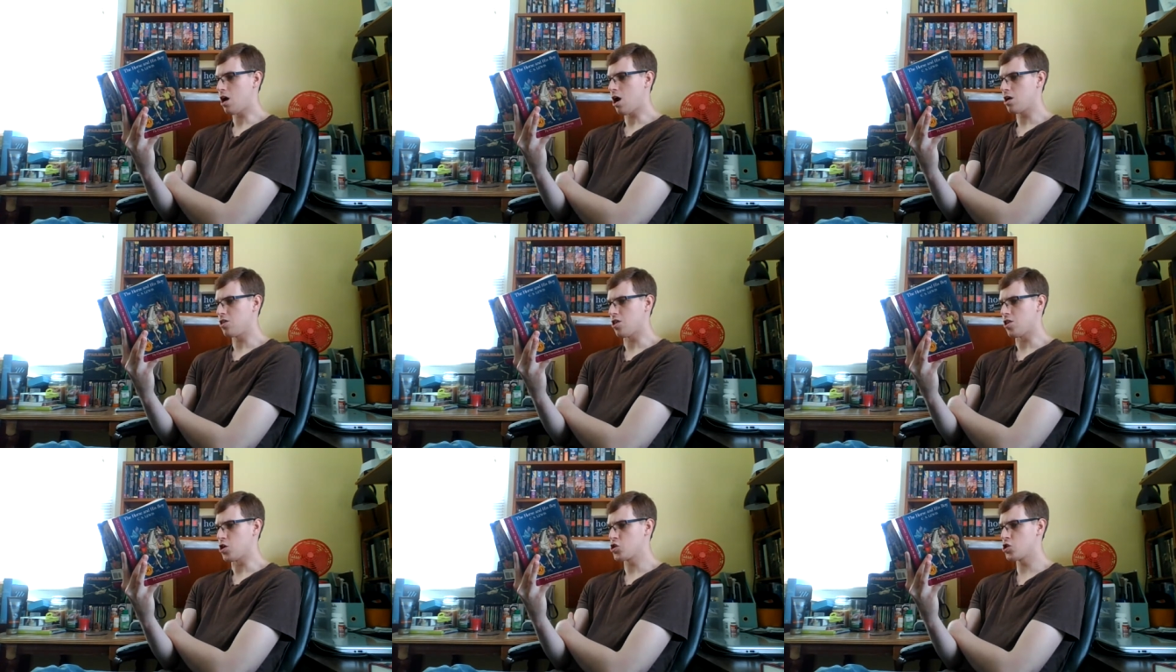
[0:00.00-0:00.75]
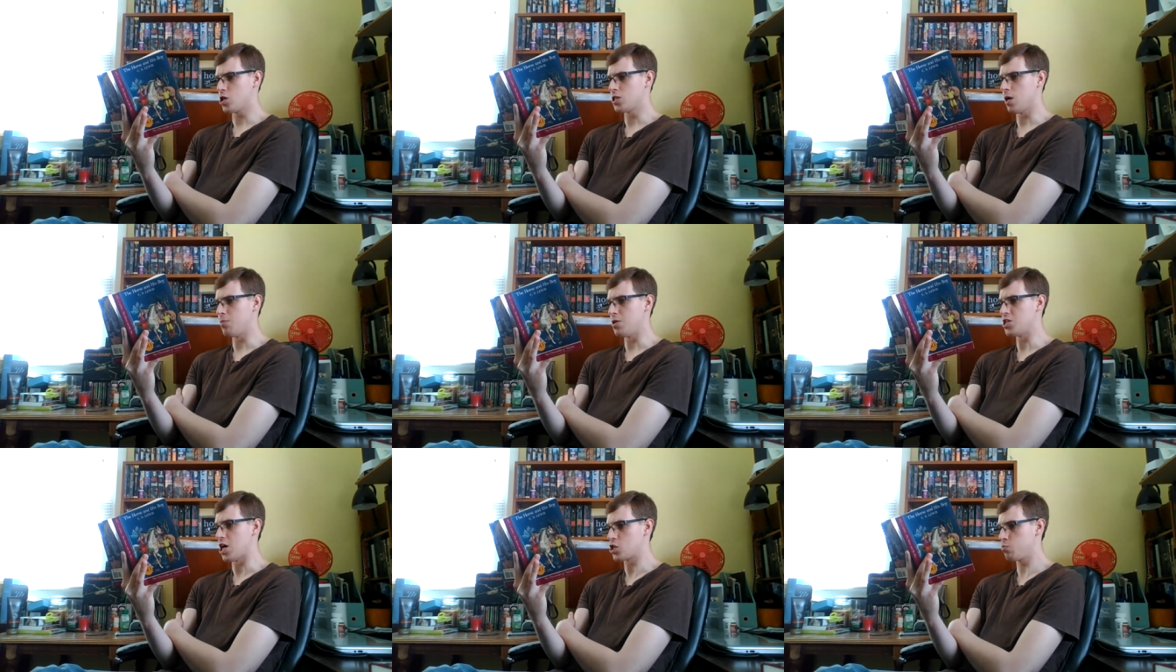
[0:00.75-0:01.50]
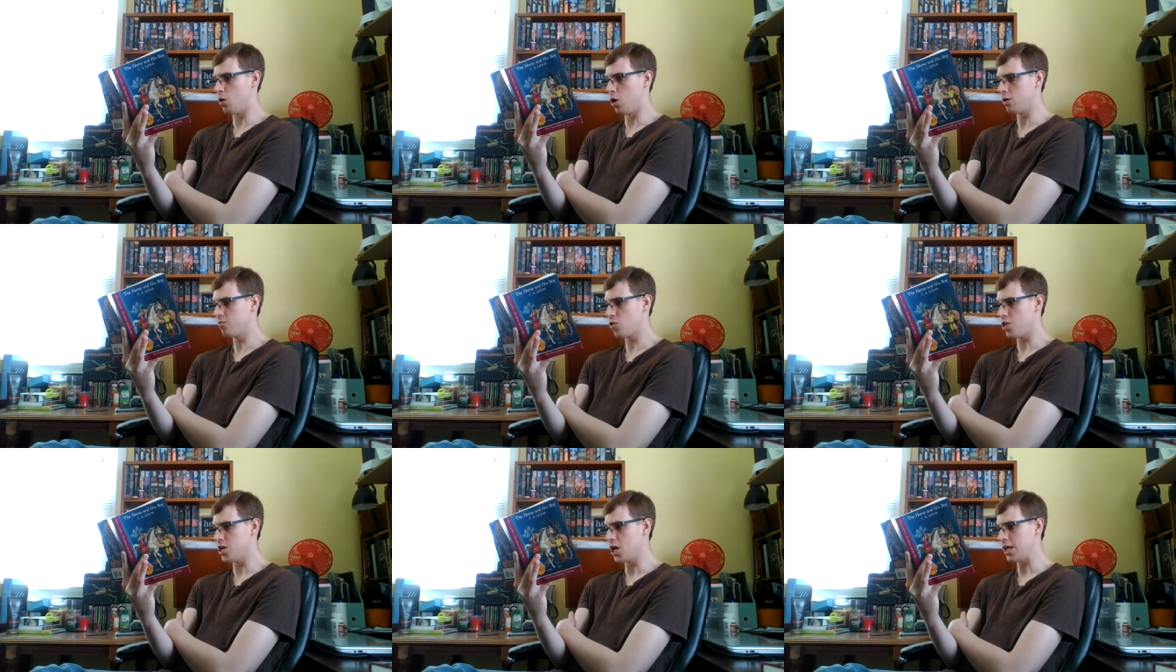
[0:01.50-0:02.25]
Either they're shut up in Tashbaan for
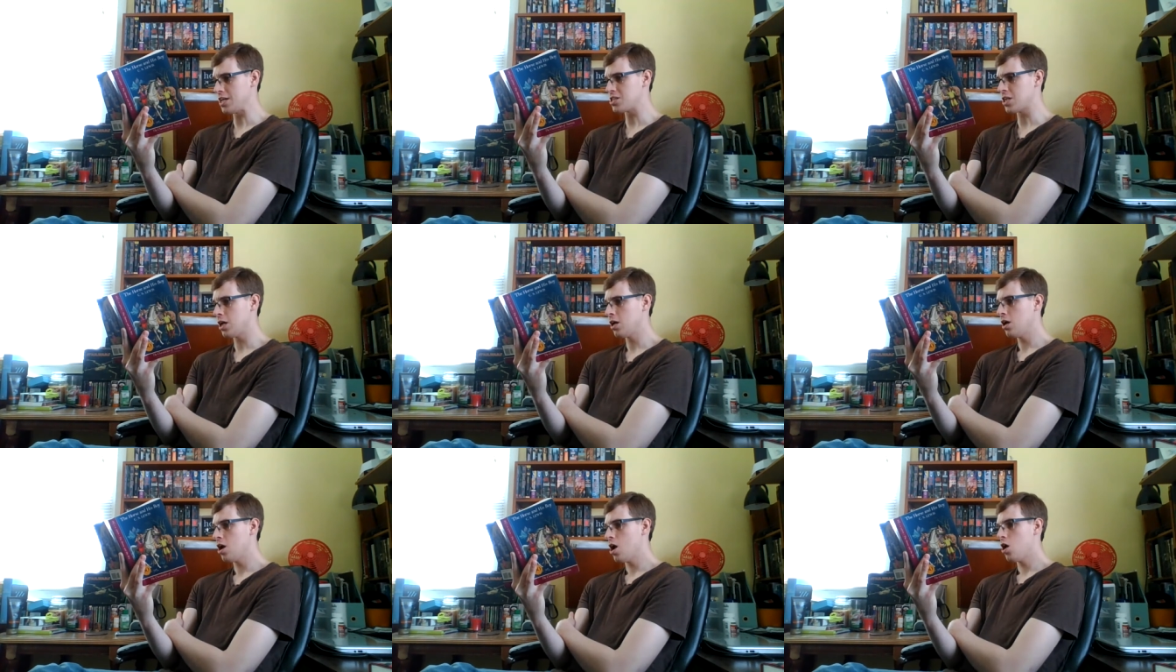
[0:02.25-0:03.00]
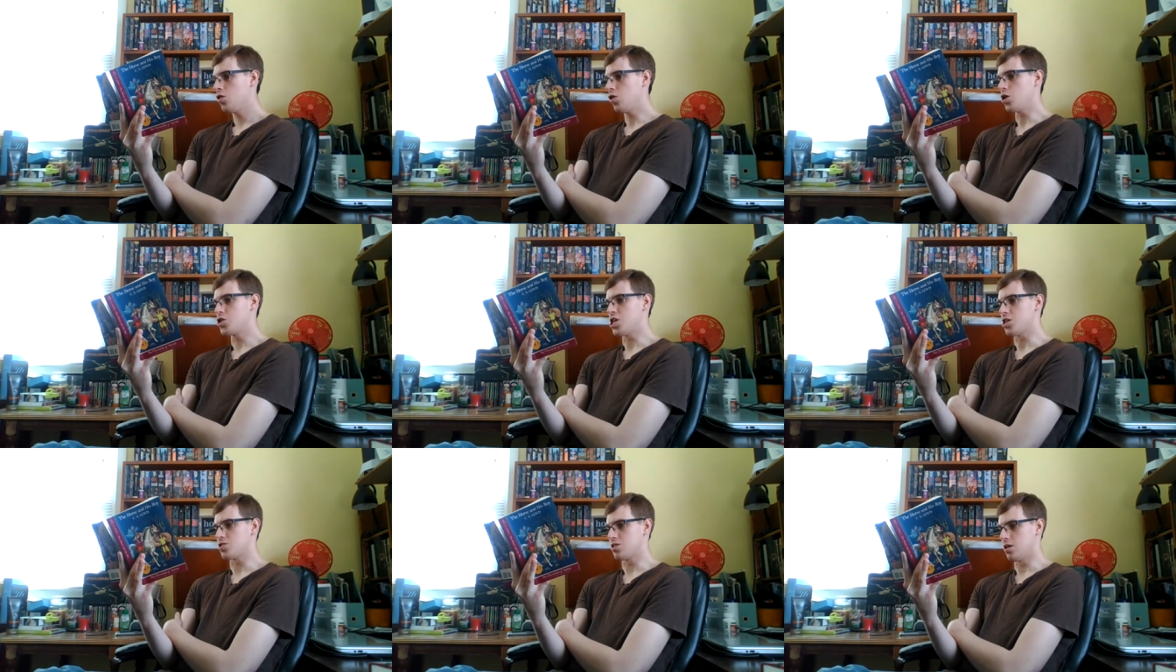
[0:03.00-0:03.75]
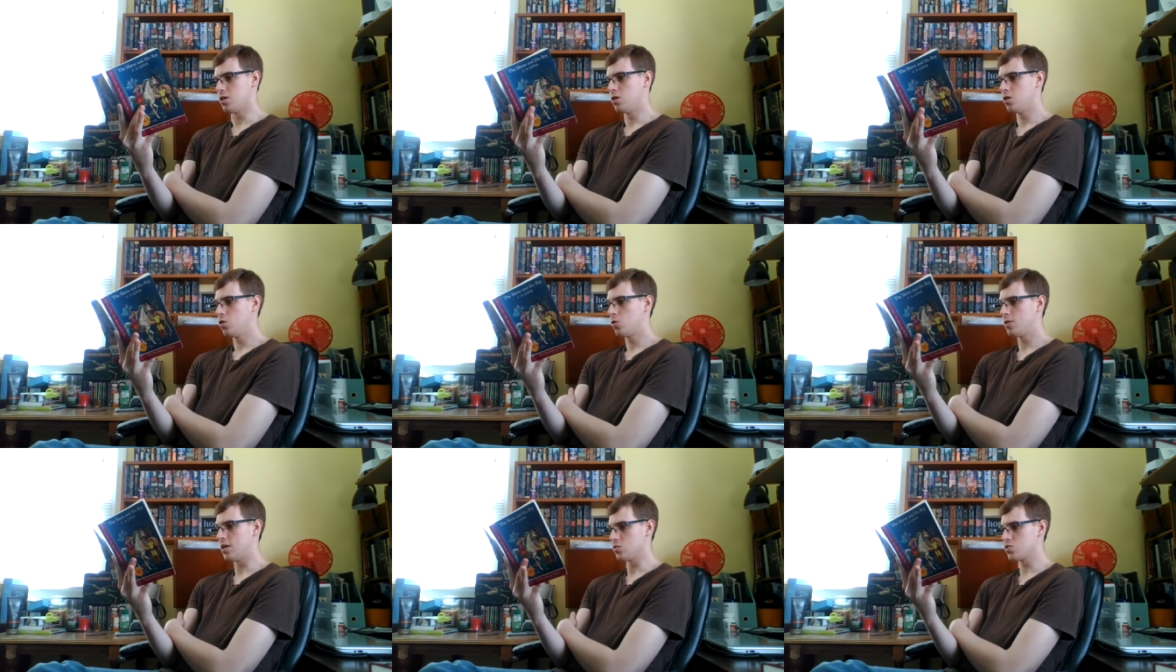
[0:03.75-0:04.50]
the night, thought Shasta,
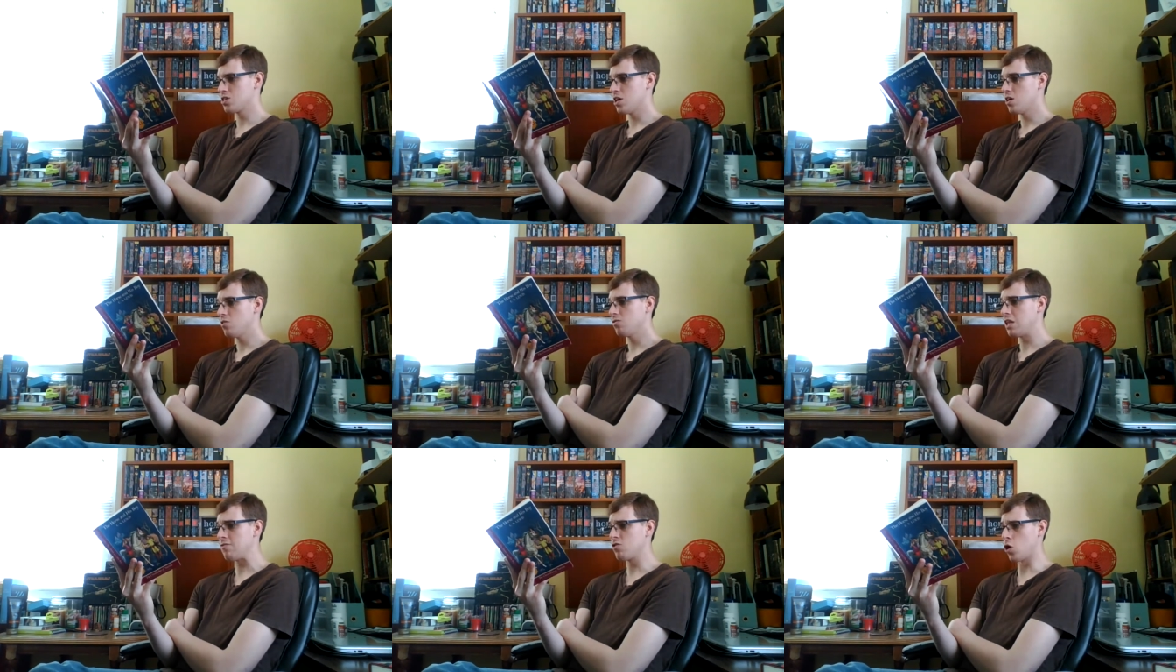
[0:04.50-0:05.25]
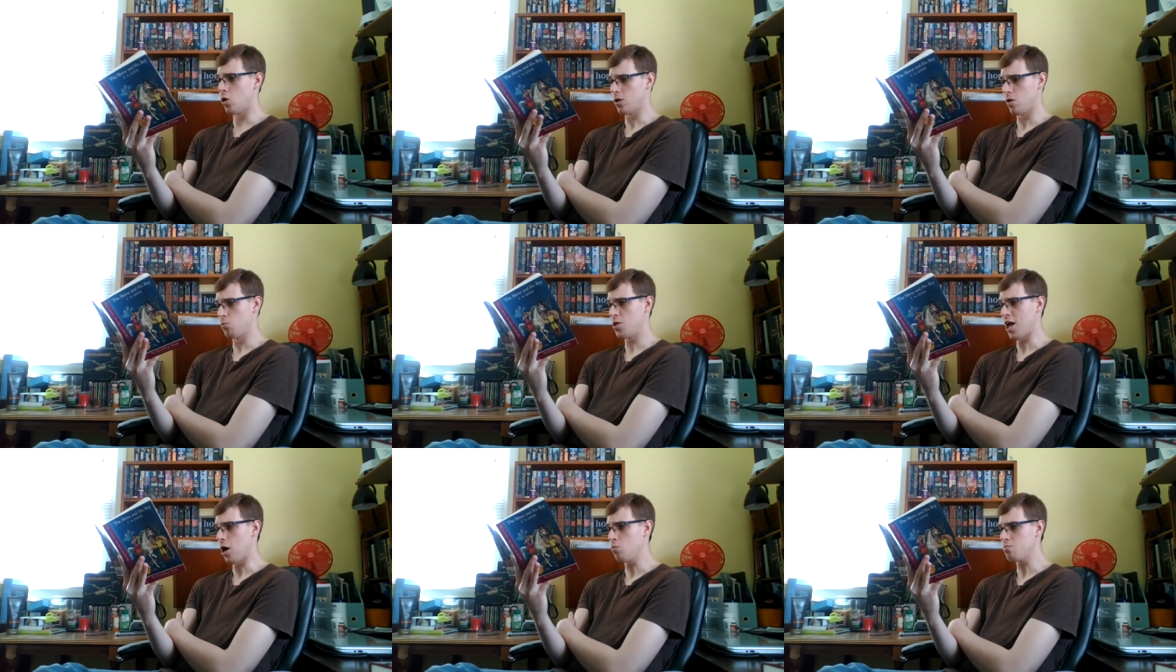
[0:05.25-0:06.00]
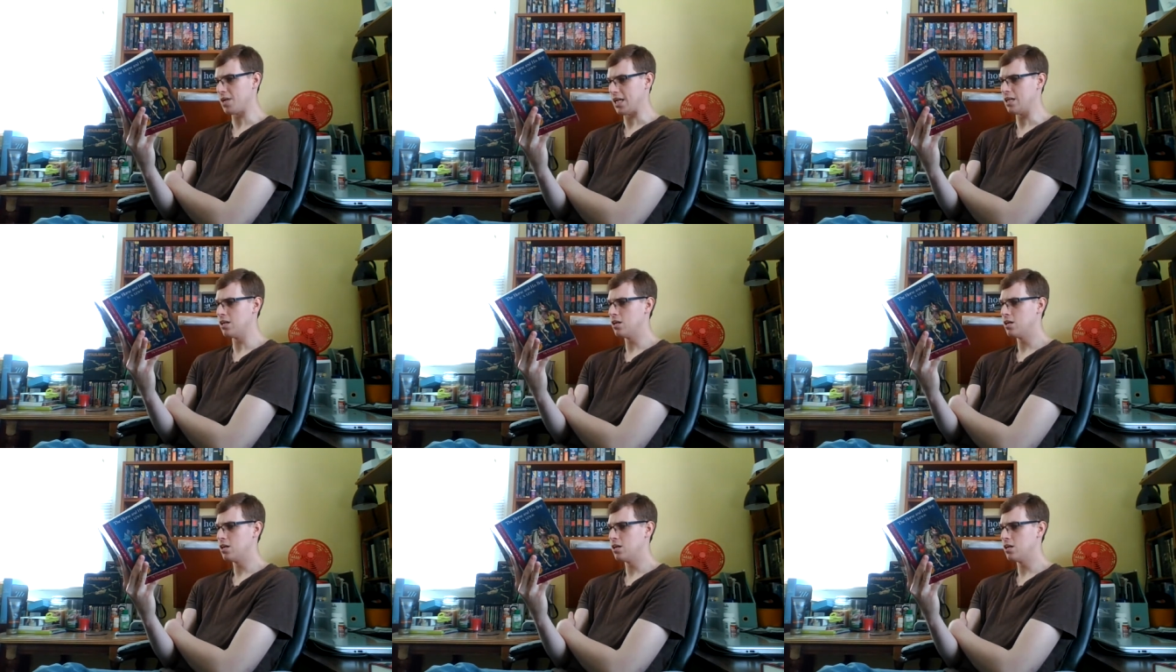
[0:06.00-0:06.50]
or else they've gone on without me.